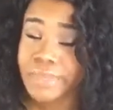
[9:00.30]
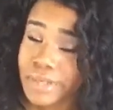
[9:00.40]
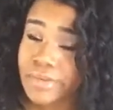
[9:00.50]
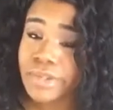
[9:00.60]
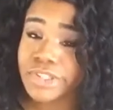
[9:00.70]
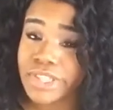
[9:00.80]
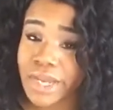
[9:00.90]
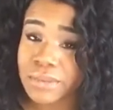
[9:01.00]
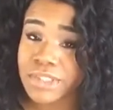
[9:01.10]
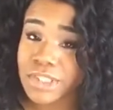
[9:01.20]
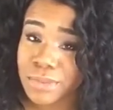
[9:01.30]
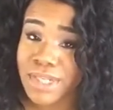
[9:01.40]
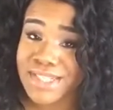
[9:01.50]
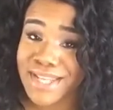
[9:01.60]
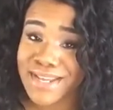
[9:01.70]
Even though she ate what she
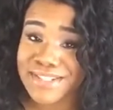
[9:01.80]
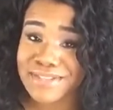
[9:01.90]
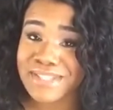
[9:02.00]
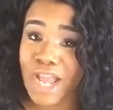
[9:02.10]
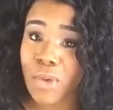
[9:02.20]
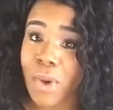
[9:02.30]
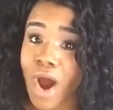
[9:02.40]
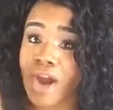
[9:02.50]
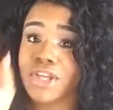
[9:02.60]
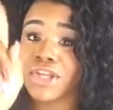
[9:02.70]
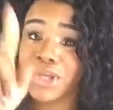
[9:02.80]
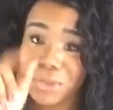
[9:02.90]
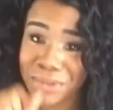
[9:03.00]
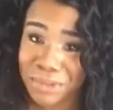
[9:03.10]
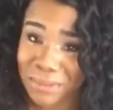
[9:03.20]
wanted to say, she was like, what are
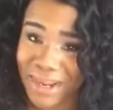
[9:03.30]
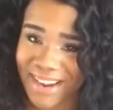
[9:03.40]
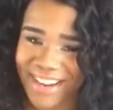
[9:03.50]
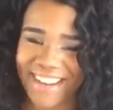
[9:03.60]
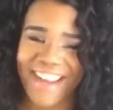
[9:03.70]
you doing?